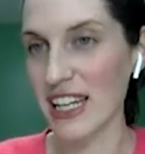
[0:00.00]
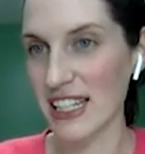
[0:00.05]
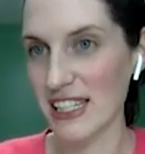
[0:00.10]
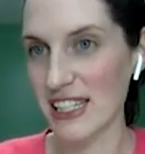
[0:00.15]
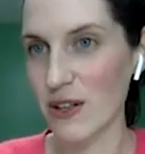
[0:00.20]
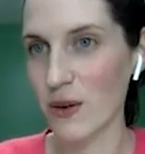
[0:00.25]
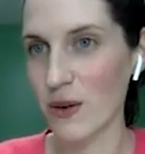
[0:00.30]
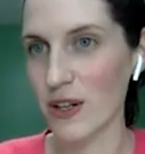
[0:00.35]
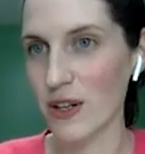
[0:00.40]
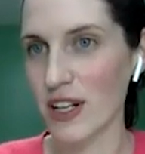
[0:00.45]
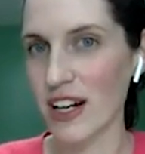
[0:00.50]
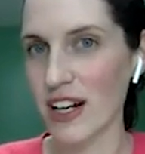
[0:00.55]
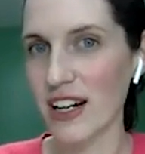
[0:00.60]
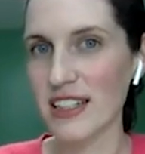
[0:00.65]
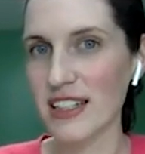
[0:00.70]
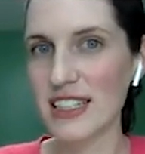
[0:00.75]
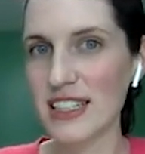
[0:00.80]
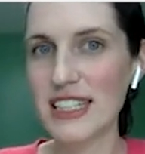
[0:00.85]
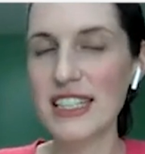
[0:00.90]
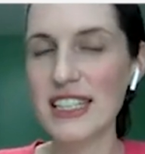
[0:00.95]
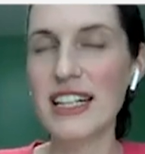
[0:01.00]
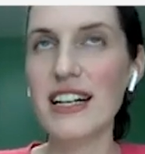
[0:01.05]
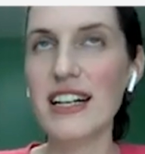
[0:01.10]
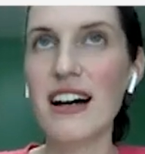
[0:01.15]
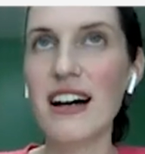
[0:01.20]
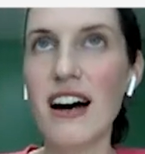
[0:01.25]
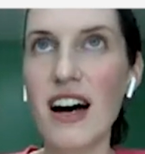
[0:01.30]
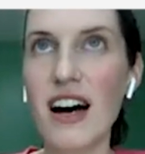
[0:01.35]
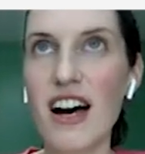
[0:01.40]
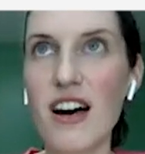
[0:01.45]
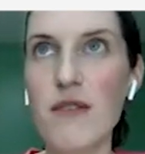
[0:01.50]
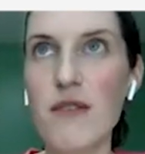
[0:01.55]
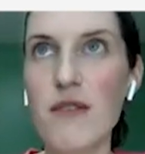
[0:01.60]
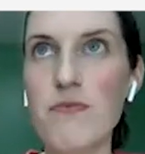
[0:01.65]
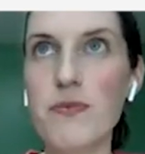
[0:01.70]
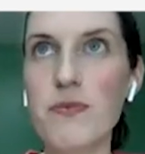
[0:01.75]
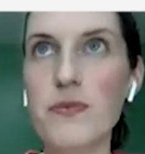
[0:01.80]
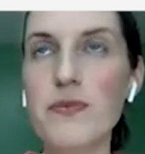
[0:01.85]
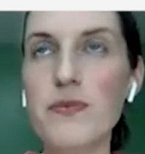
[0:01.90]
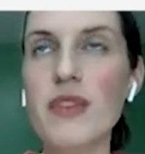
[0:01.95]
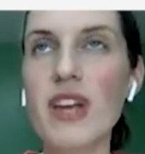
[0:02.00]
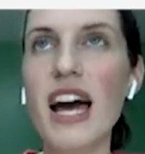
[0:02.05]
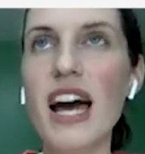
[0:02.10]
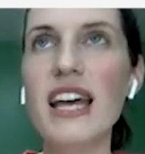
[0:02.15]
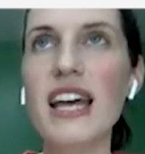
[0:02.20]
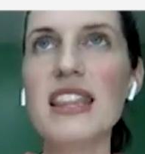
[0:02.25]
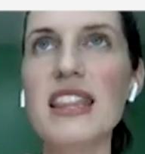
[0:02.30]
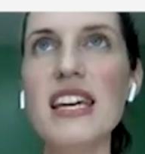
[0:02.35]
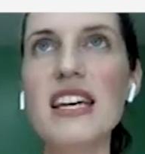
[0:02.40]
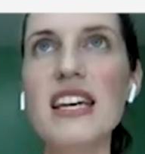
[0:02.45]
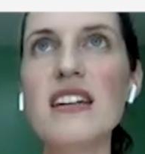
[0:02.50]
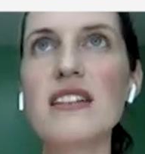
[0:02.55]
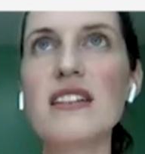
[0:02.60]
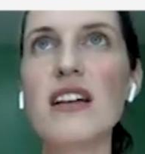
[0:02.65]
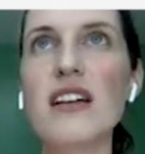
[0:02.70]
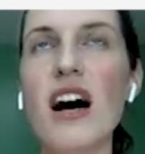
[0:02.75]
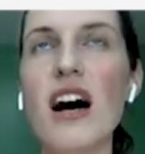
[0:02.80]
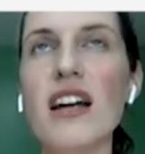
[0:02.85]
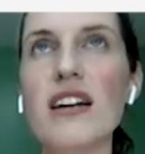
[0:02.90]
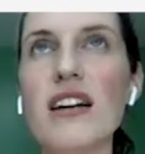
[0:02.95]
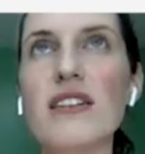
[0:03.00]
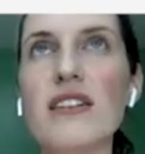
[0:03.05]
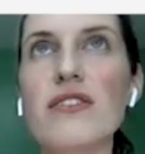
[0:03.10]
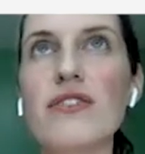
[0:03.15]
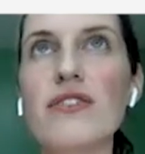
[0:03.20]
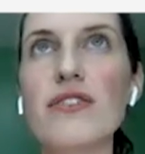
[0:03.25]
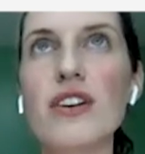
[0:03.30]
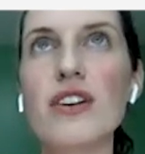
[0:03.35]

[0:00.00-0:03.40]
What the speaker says: is in order. I think a lot of